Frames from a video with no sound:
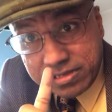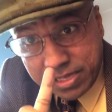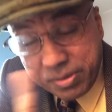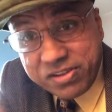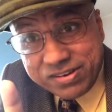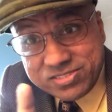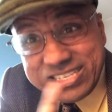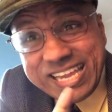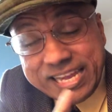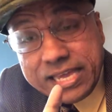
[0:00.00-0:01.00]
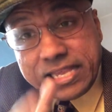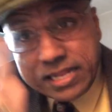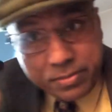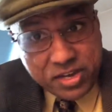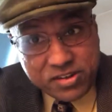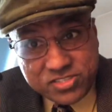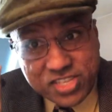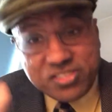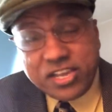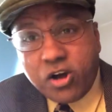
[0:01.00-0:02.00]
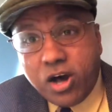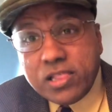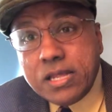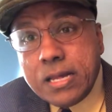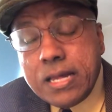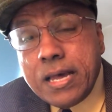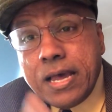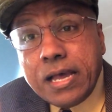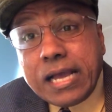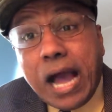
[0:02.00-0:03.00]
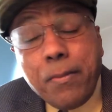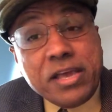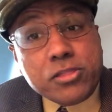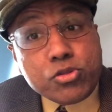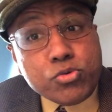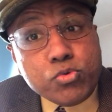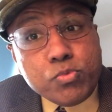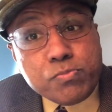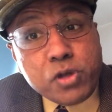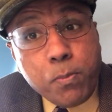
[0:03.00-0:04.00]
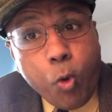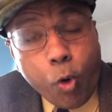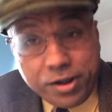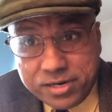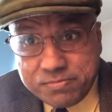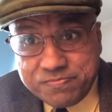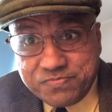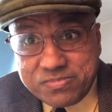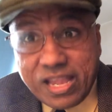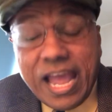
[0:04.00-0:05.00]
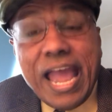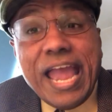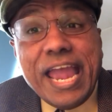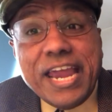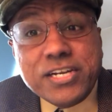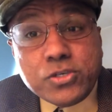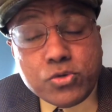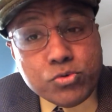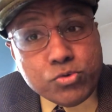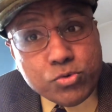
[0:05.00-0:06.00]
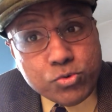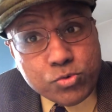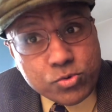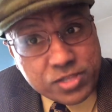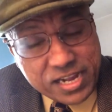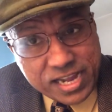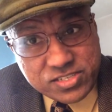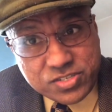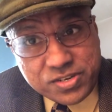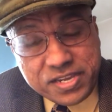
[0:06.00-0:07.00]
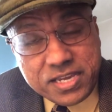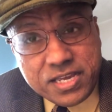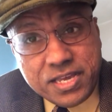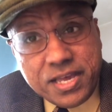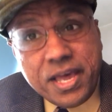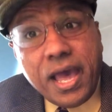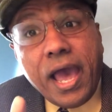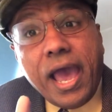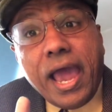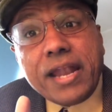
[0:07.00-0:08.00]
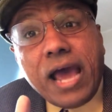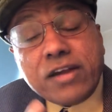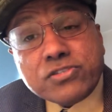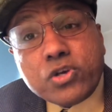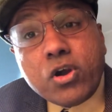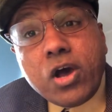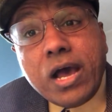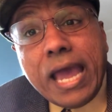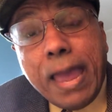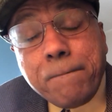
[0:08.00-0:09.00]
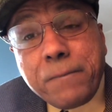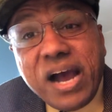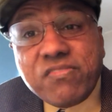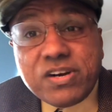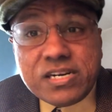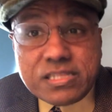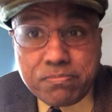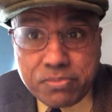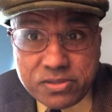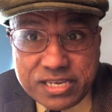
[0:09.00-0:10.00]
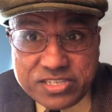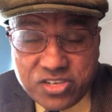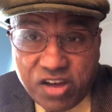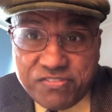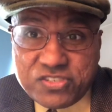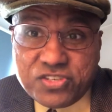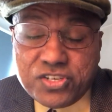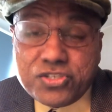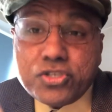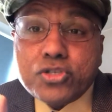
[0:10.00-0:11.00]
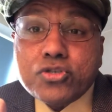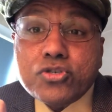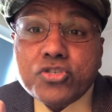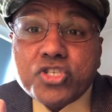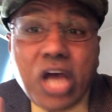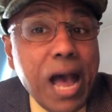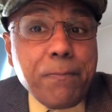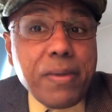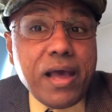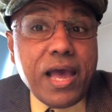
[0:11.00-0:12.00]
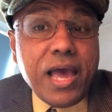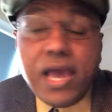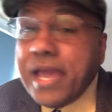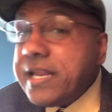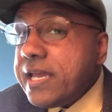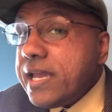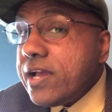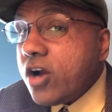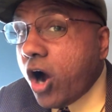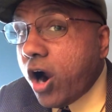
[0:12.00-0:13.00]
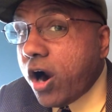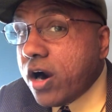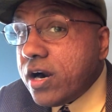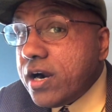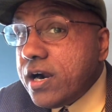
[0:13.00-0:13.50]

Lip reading: immigrants, illegal immigrants, as they call, coming through the border into the country, and Arizona empowered the police officers to stop any car